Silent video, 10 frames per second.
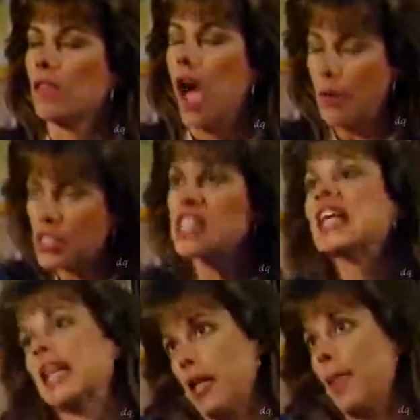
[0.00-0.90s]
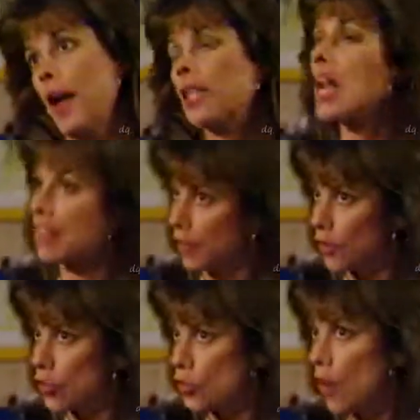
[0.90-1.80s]
I was thinking about it, and I
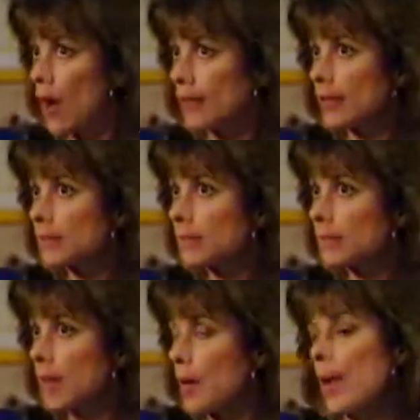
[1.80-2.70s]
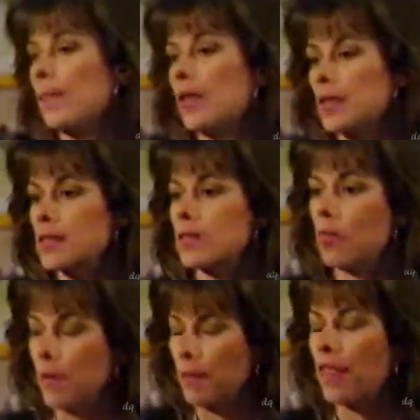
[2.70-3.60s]
think that you're right about this
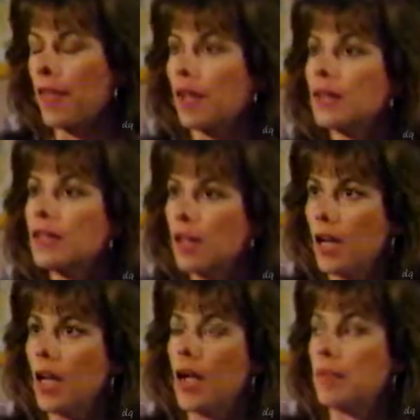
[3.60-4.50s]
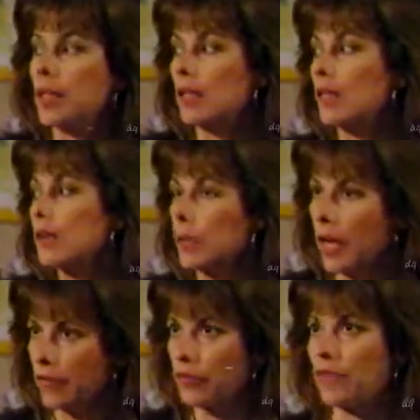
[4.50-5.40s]
one thing. I mean,
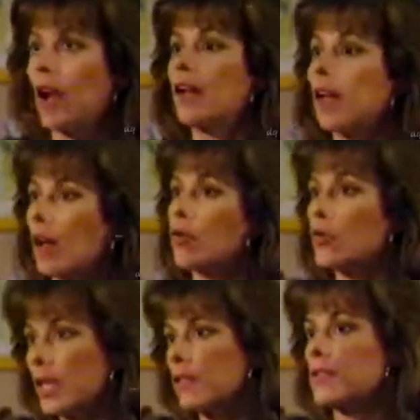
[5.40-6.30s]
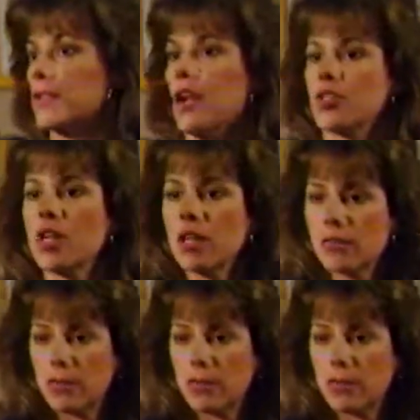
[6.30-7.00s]
we have to find out who killed Sasha, and if